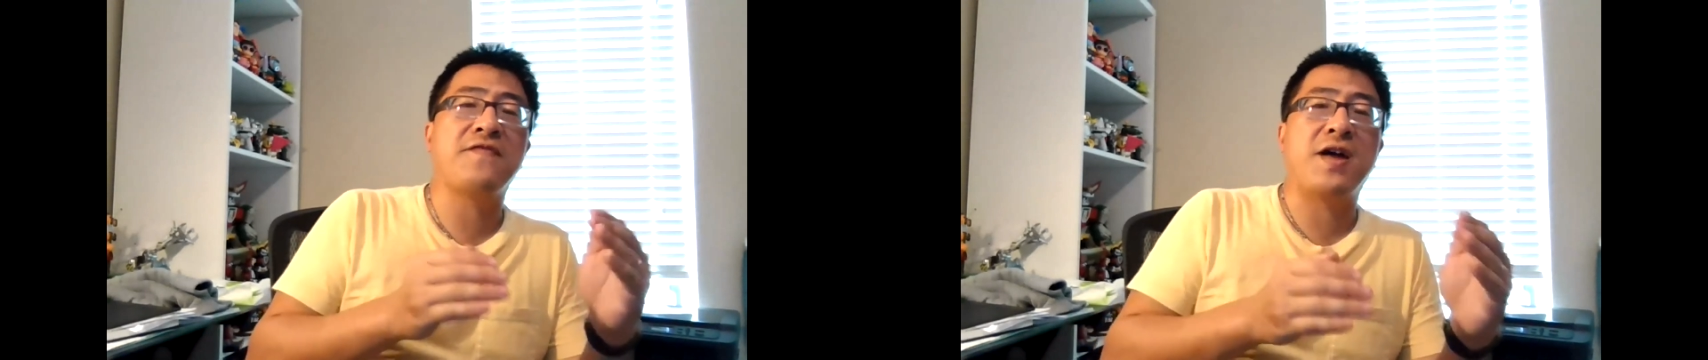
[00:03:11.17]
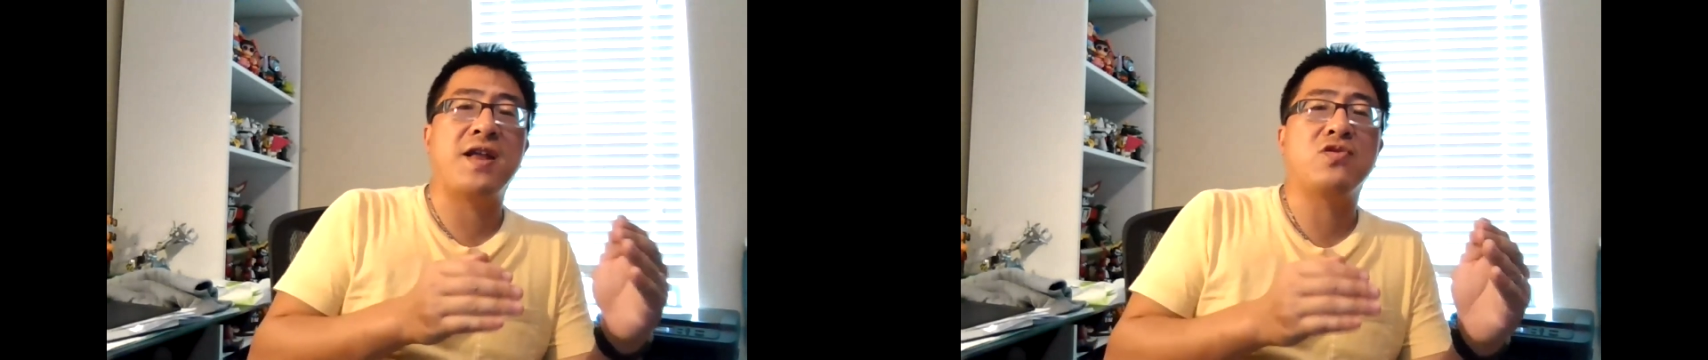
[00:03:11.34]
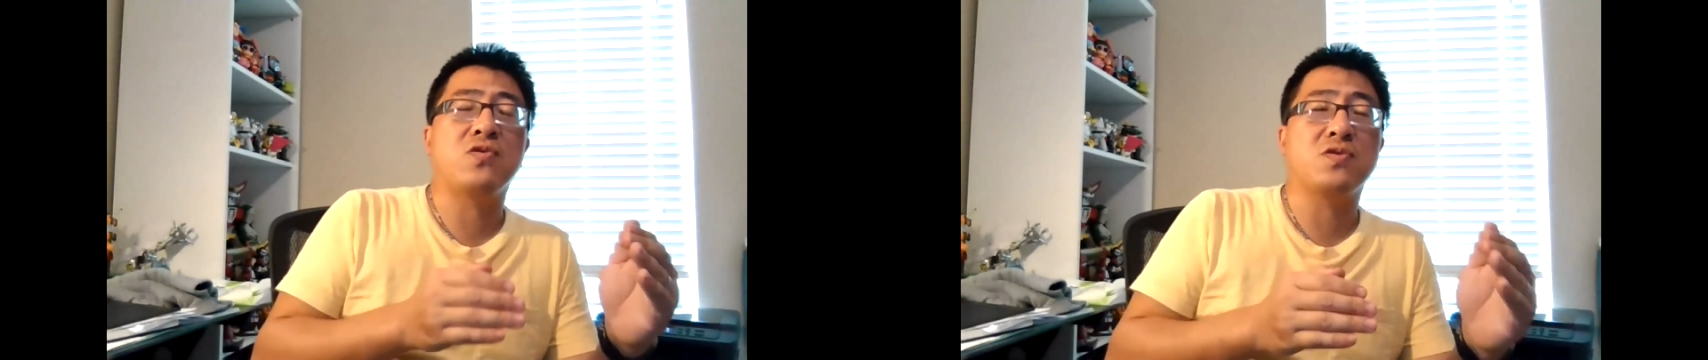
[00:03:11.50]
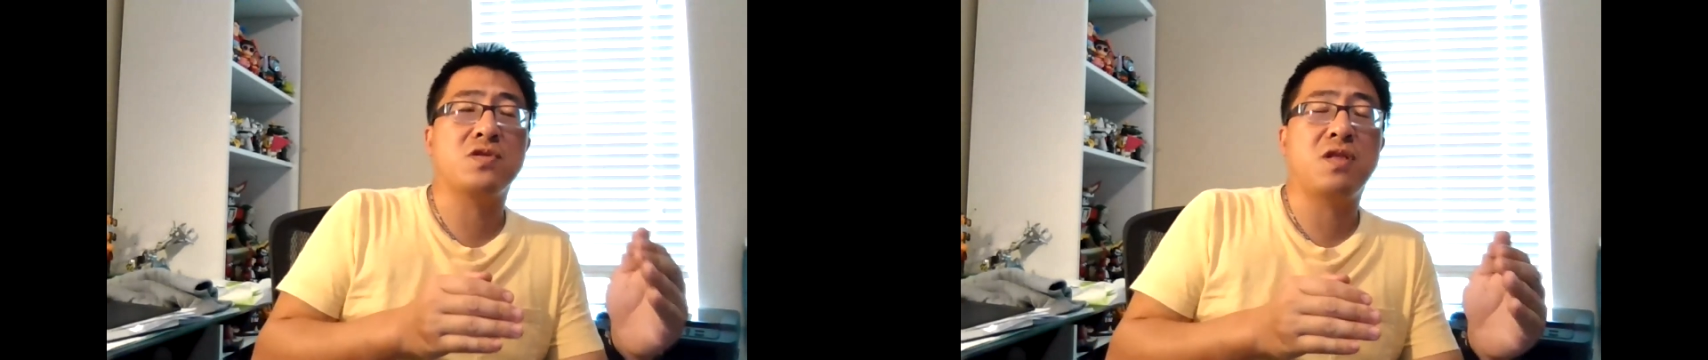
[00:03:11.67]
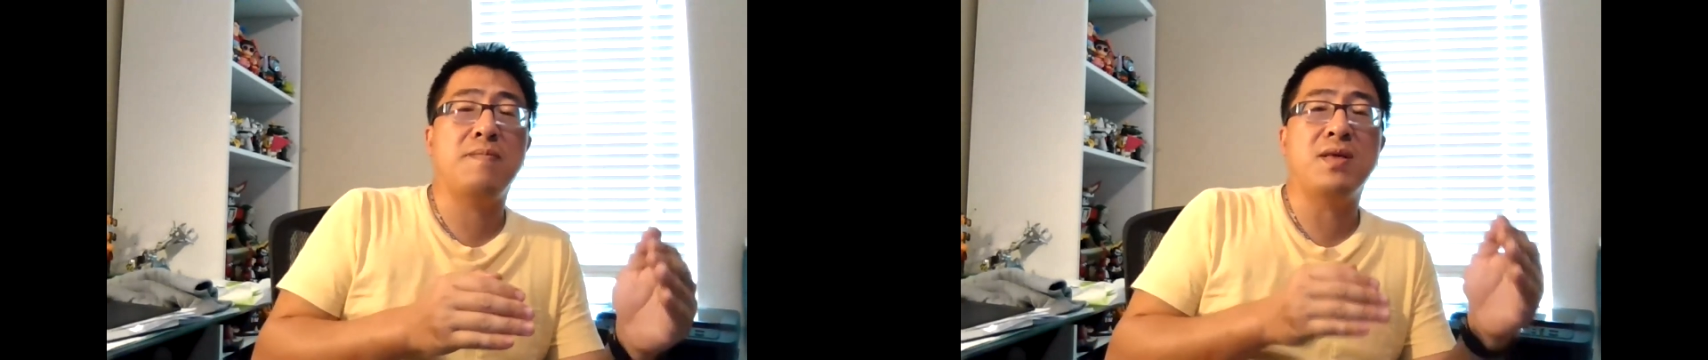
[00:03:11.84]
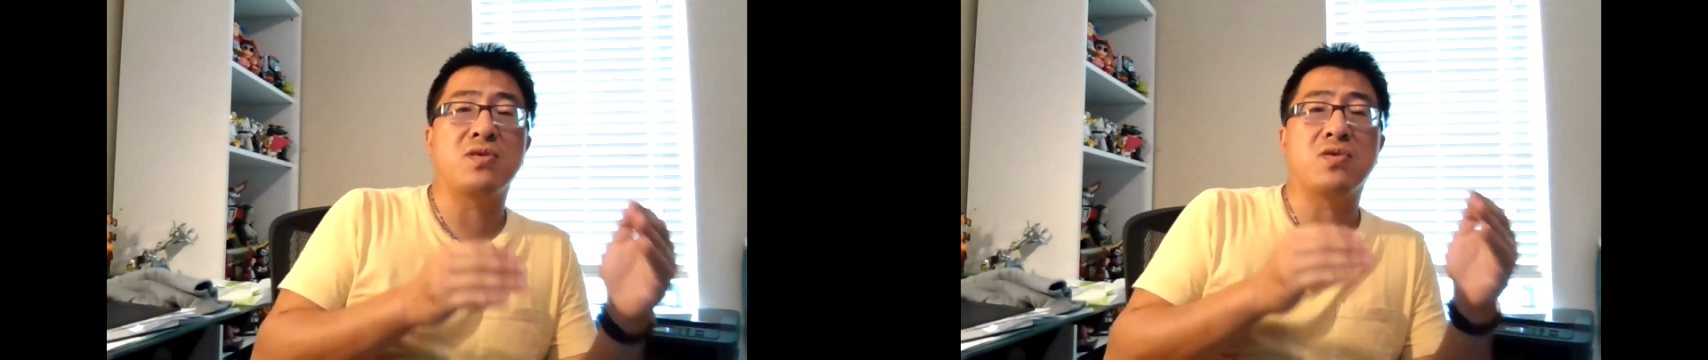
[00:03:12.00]
financial
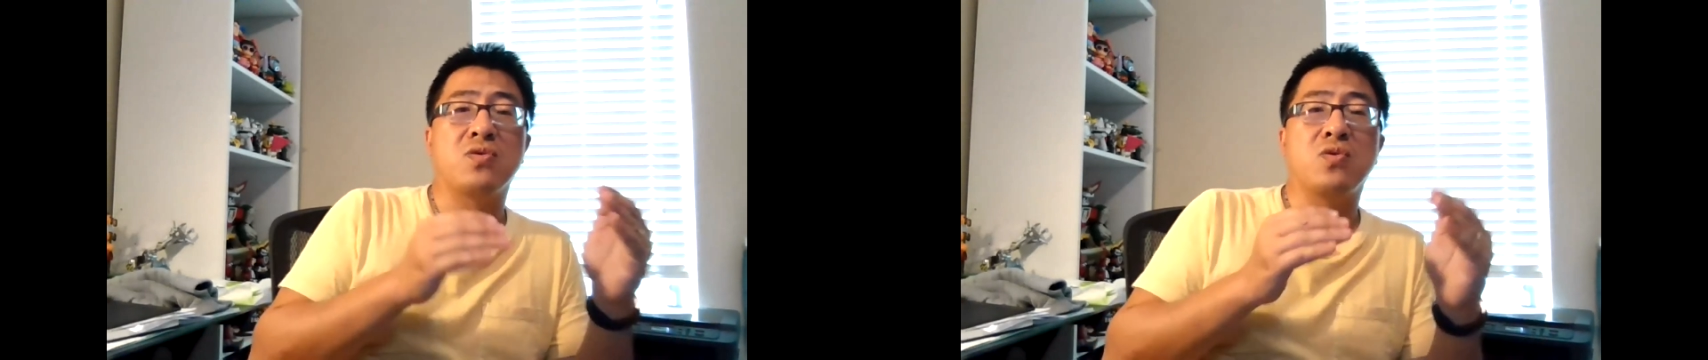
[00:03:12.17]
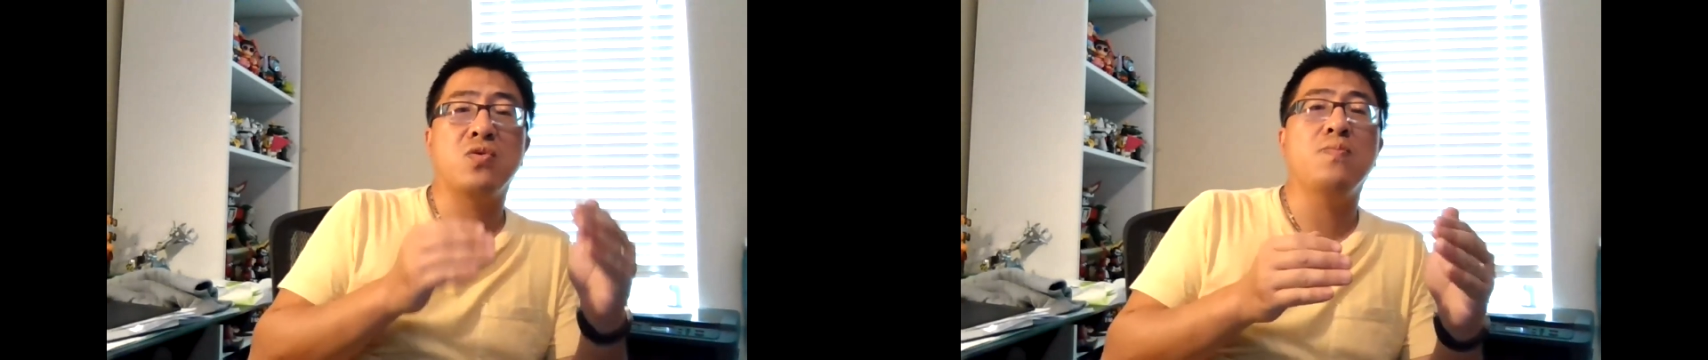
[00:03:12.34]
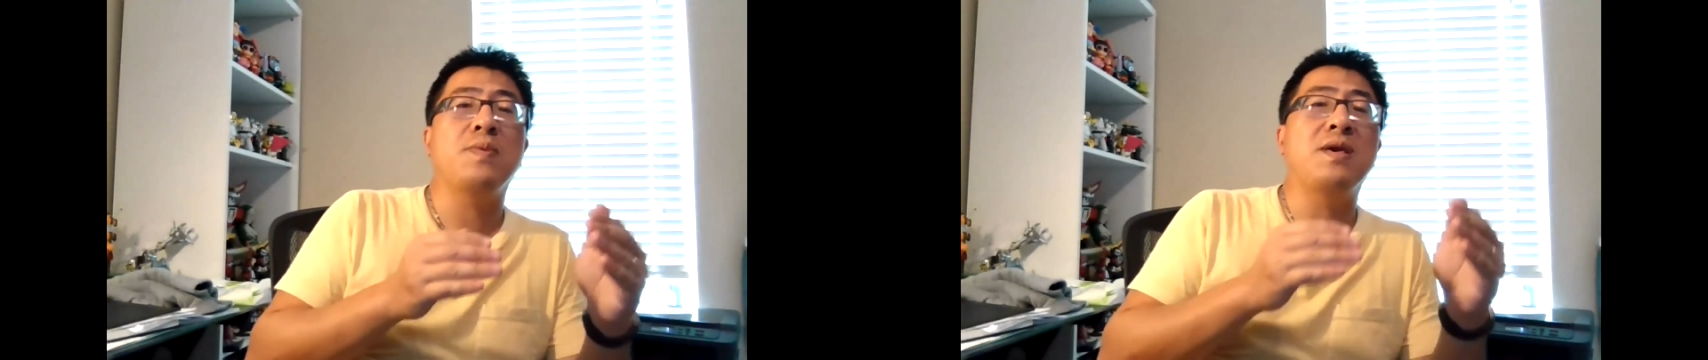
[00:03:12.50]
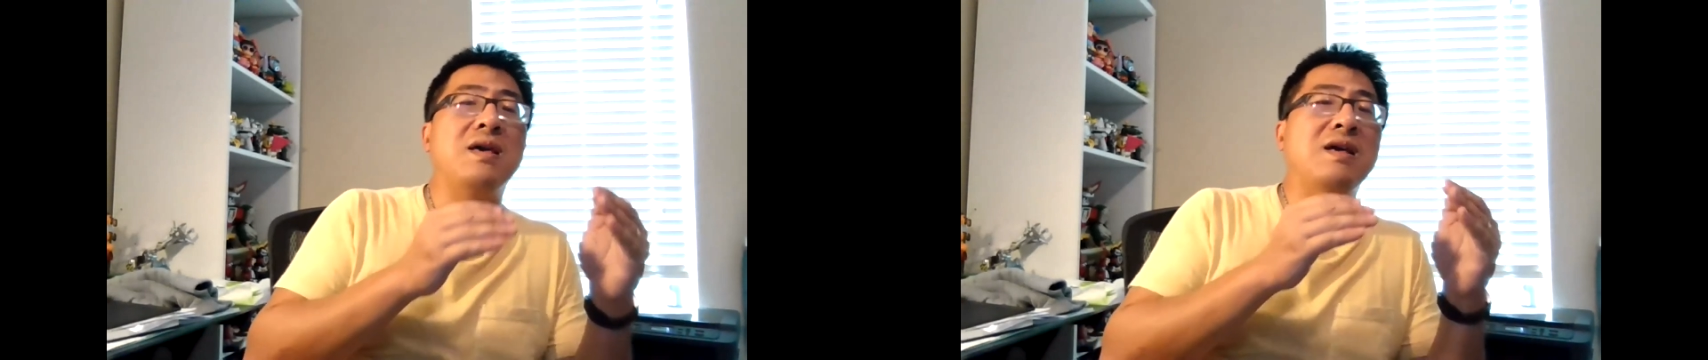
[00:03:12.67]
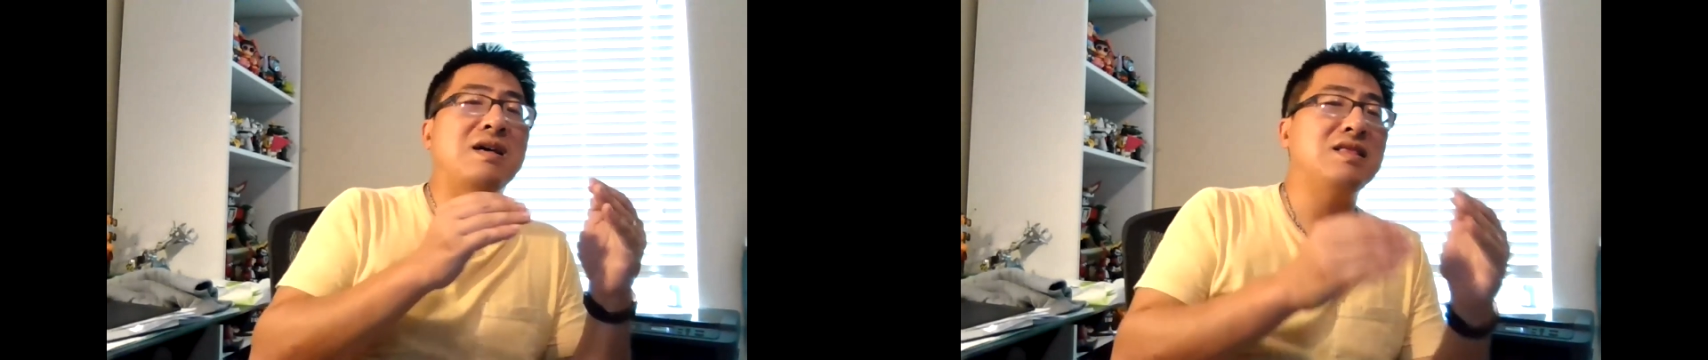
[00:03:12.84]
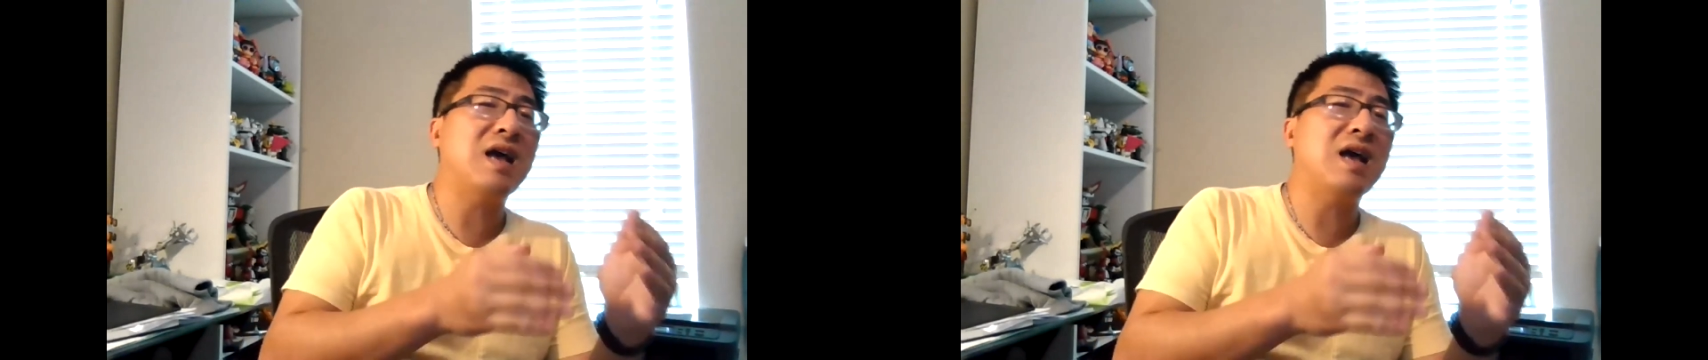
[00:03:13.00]
statements to be